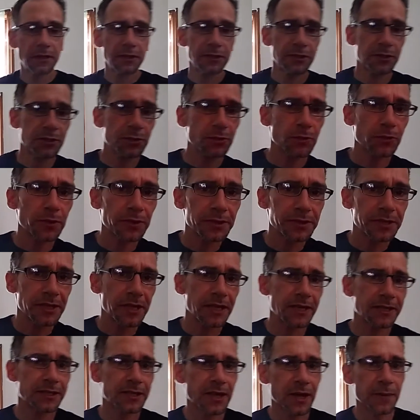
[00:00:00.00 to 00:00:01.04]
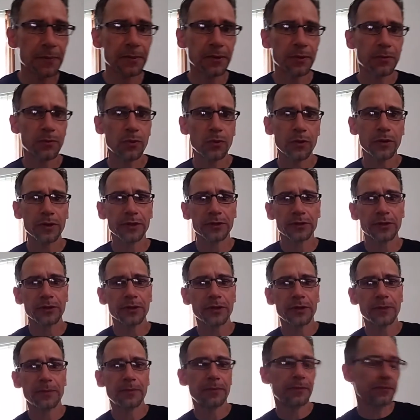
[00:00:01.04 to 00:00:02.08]
Just want to say top of the morning to
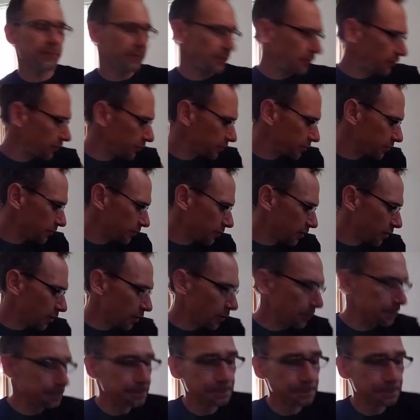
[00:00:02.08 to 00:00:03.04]
you, first of all.